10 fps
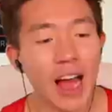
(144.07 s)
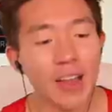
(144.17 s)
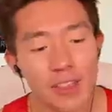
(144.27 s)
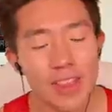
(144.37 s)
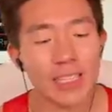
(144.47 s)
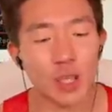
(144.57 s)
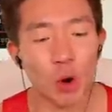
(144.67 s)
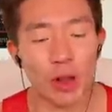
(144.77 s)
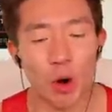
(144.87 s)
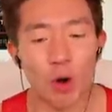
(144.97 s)
Other than
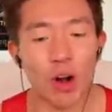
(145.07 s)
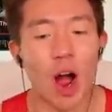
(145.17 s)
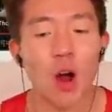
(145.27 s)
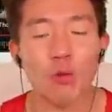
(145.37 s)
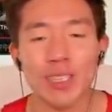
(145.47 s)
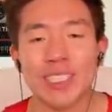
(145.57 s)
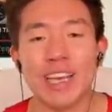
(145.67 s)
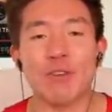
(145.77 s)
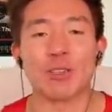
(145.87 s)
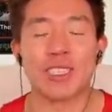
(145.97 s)
Torry Holt, our
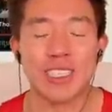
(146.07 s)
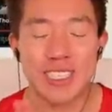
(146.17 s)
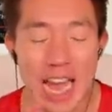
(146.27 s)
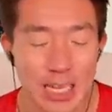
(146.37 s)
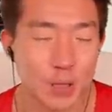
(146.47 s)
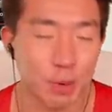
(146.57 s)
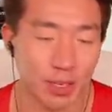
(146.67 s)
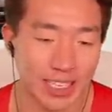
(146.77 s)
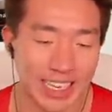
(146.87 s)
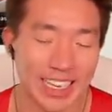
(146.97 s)
receivers
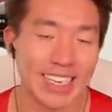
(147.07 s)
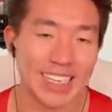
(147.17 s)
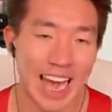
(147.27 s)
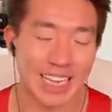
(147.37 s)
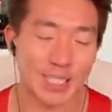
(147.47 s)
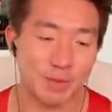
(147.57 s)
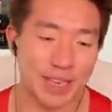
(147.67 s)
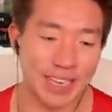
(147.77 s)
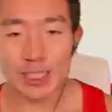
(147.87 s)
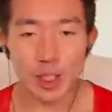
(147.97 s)
desperately lack speed.